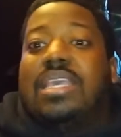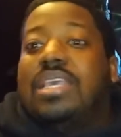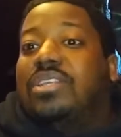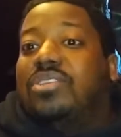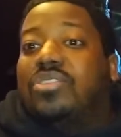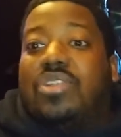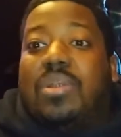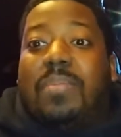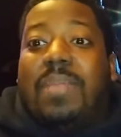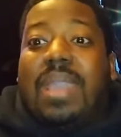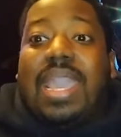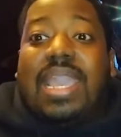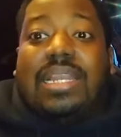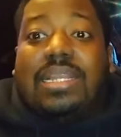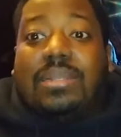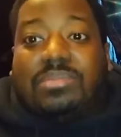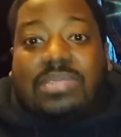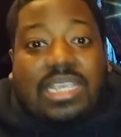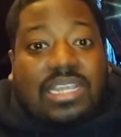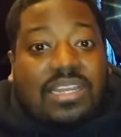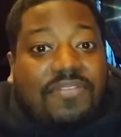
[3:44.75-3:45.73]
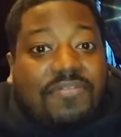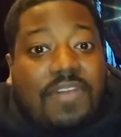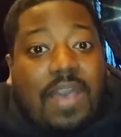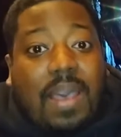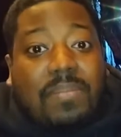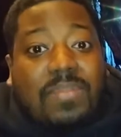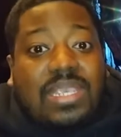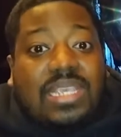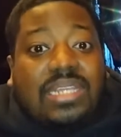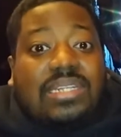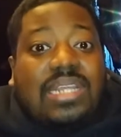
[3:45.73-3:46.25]
So the man ended up taking the $5
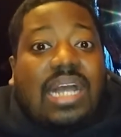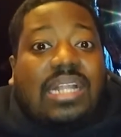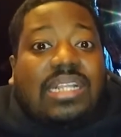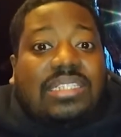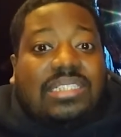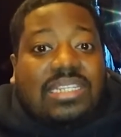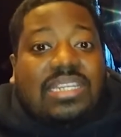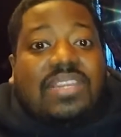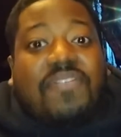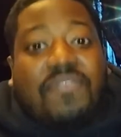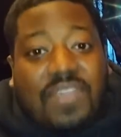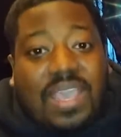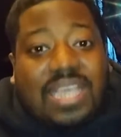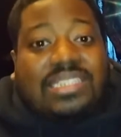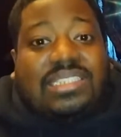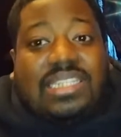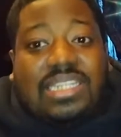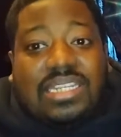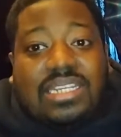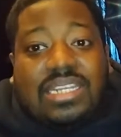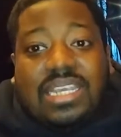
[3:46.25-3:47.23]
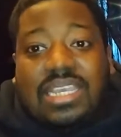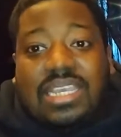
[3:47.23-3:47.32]
million and investing,